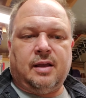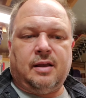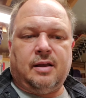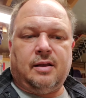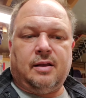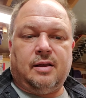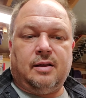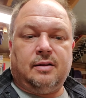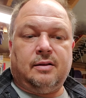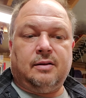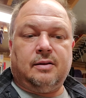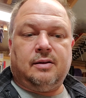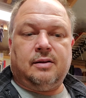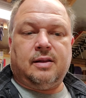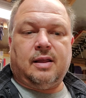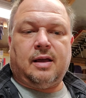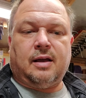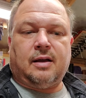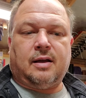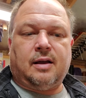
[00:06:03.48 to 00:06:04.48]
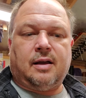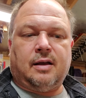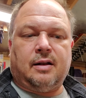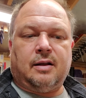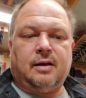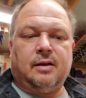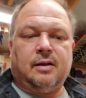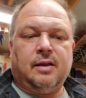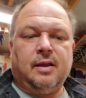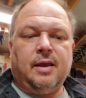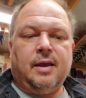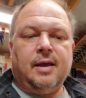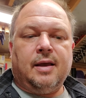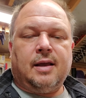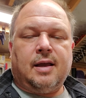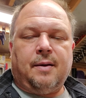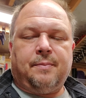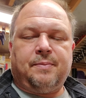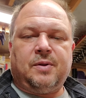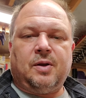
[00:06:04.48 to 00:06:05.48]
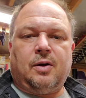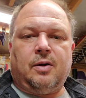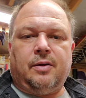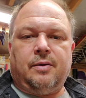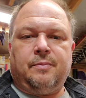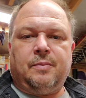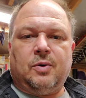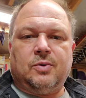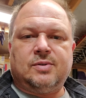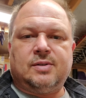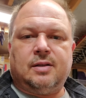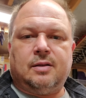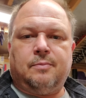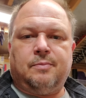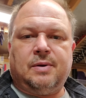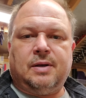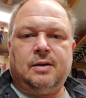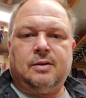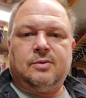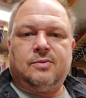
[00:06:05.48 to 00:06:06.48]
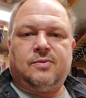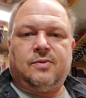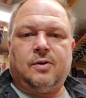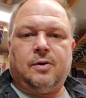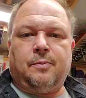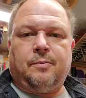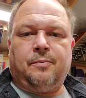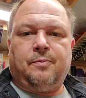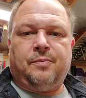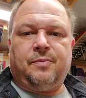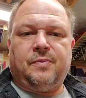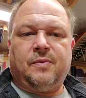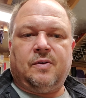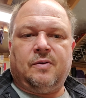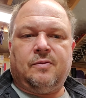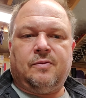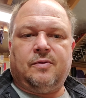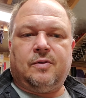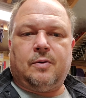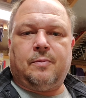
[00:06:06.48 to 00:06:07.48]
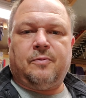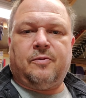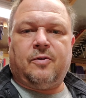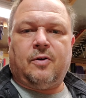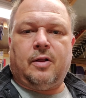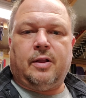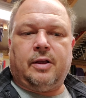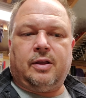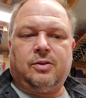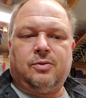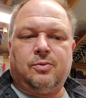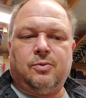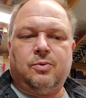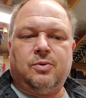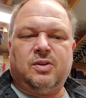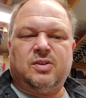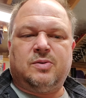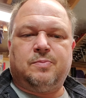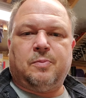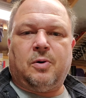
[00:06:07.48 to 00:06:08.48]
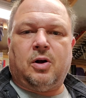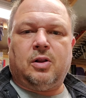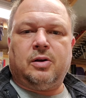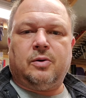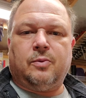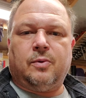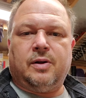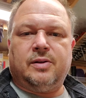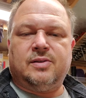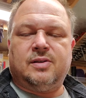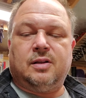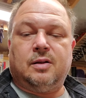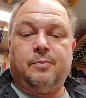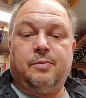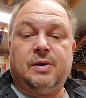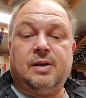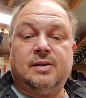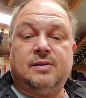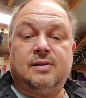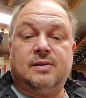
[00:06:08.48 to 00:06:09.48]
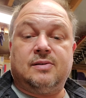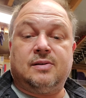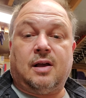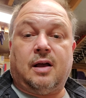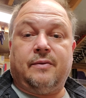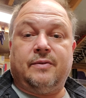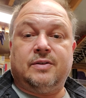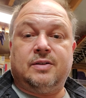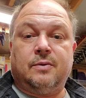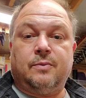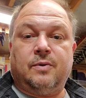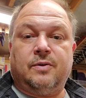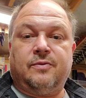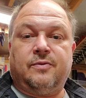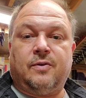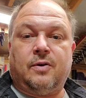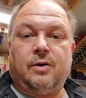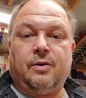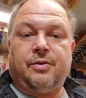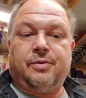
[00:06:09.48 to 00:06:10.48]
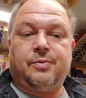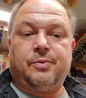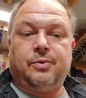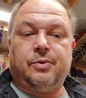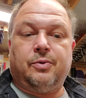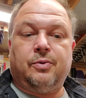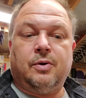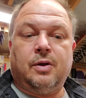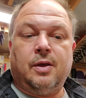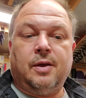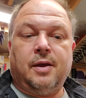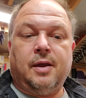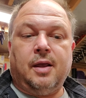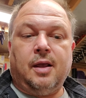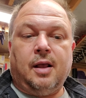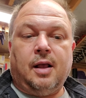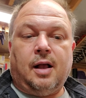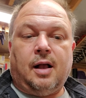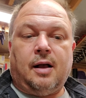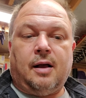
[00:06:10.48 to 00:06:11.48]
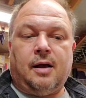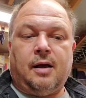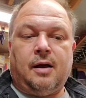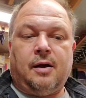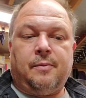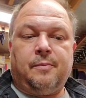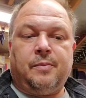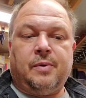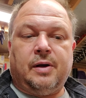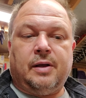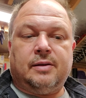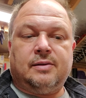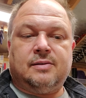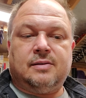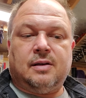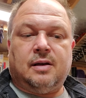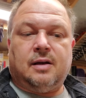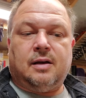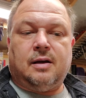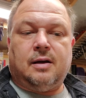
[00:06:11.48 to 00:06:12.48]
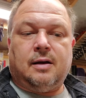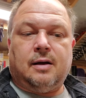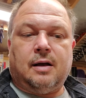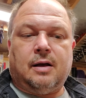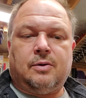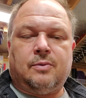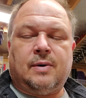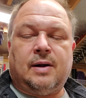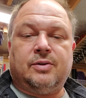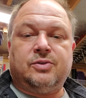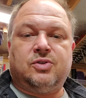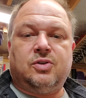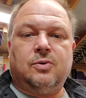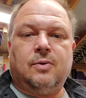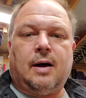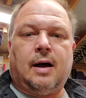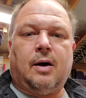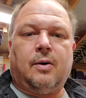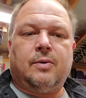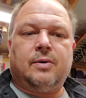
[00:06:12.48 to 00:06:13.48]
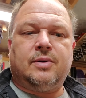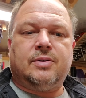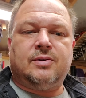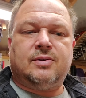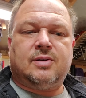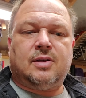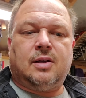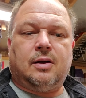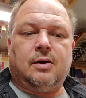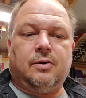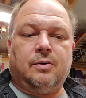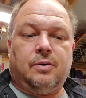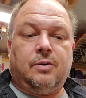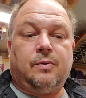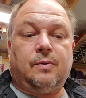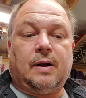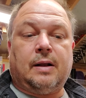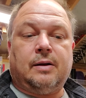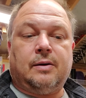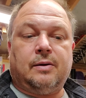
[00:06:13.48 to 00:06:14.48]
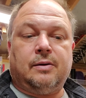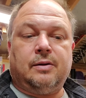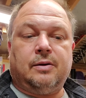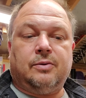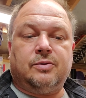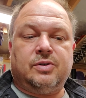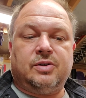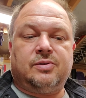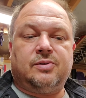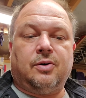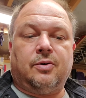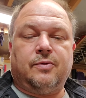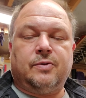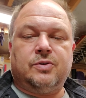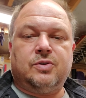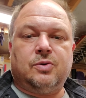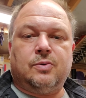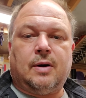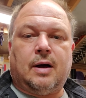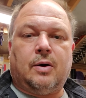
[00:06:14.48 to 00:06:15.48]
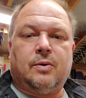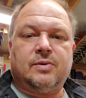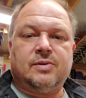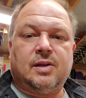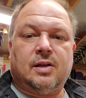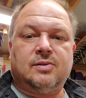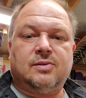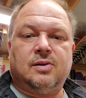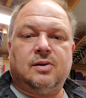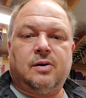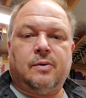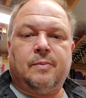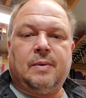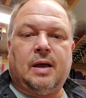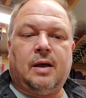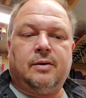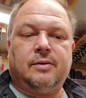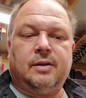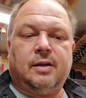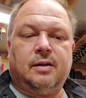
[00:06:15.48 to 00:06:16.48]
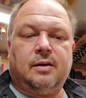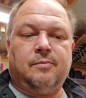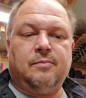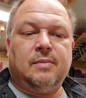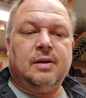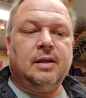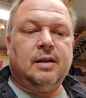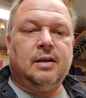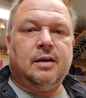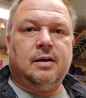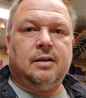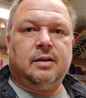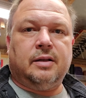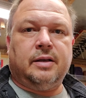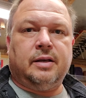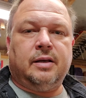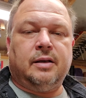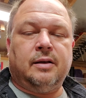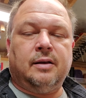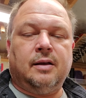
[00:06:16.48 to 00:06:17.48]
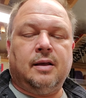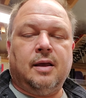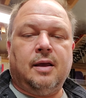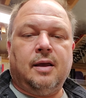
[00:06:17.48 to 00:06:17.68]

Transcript: had, and that kind of kept most of the beans from falling through. The smaller ones and the pieces obviously would fall through. But at around 2 hours, or right, just over 2 hours, I took them out and immediately